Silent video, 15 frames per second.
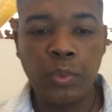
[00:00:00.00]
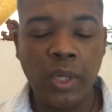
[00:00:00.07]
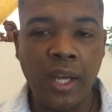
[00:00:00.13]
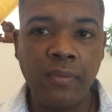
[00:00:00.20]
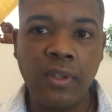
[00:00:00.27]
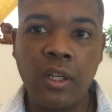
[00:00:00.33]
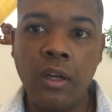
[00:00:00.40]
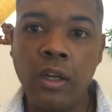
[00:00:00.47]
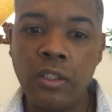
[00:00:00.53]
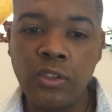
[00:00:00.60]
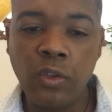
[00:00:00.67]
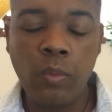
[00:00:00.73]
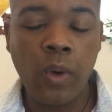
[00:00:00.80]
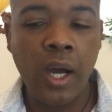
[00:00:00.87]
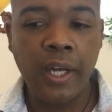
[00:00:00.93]
to have a
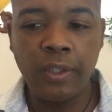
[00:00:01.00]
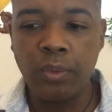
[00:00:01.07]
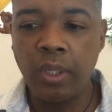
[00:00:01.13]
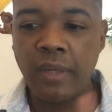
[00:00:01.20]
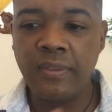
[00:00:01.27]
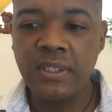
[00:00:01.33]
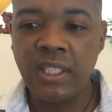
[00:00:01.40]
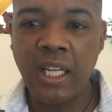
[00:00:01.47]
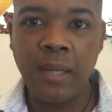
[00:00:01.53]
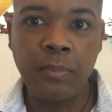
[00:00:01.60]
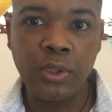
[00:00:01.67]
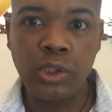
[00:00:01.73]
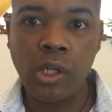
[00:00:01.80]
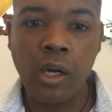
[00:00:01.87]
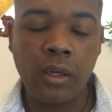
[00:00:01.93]
glass of wine, to have a slab
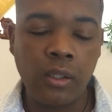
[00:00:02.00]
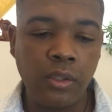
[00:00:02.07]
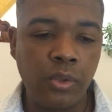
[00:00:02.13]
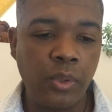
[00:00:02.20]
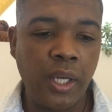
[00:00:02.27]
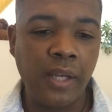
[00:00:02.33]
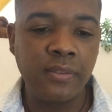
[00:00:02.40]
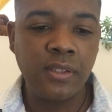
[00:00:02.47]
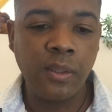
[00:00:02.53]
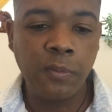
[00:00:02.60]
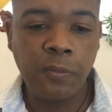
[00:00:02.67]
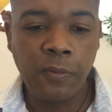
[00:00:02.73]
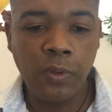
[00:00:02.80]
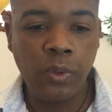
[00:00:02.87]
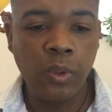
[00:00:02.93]
of chocolate, to have some
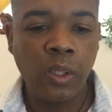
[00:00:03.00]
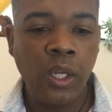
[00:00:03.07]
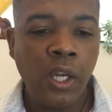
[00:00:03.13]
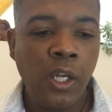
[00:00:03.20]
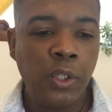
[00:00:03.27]
food,